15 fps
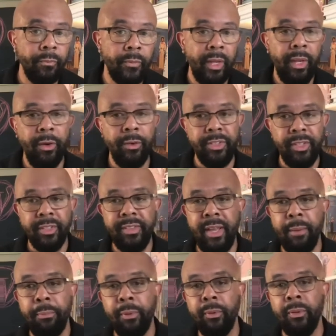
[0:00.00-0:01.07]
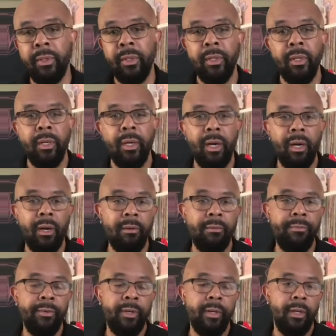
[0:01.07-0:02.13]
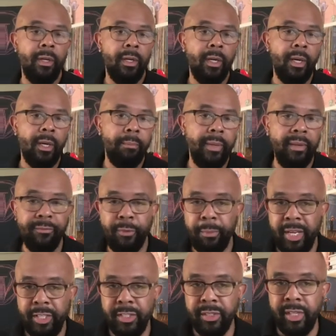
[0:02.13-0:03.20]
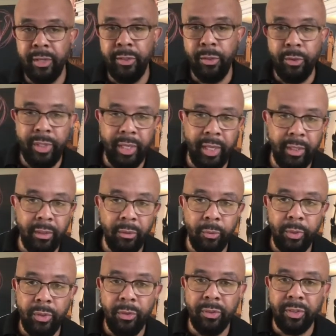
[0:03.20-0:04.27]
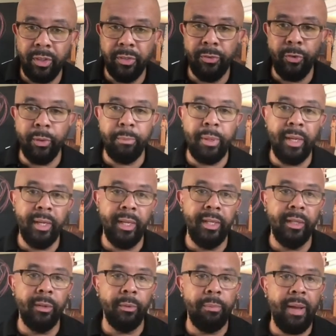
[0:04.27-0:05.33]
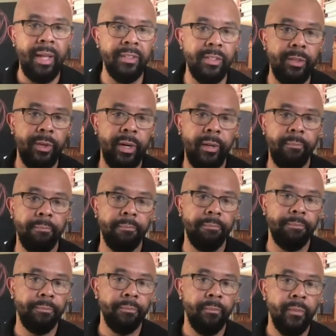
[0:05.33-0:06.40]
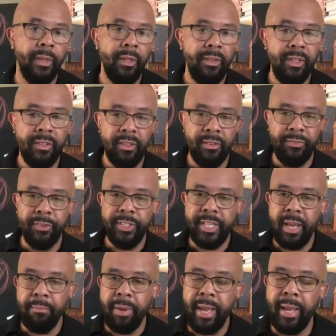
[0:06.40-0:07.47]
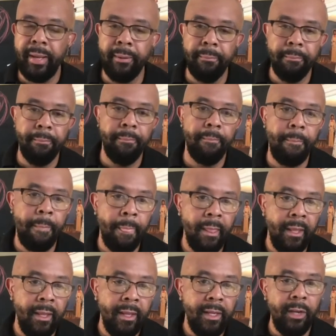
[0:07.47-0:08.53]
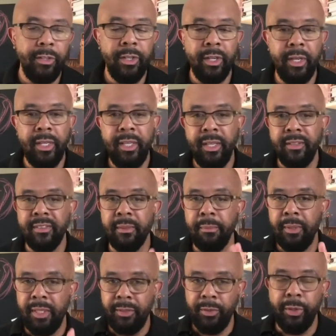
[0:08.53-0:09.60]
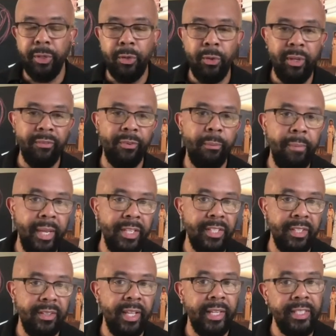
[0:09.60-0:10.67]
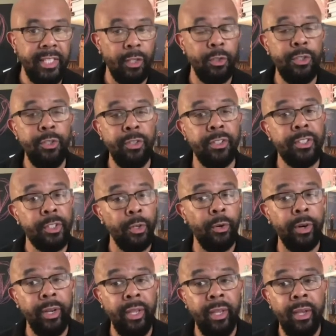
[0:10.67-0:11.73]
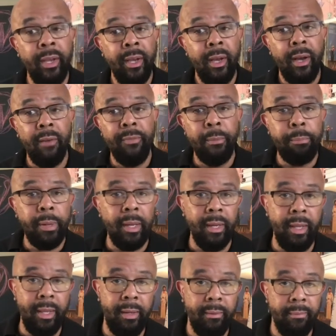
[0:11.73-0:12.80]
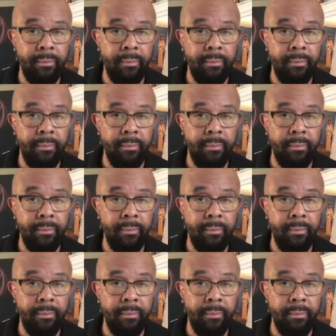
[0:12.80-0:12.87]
Here's an example of information that you'll get when you search for a plugin in the repository. This is for Jetpack. Now you're going to get some critical information that tells you the story of the plugin.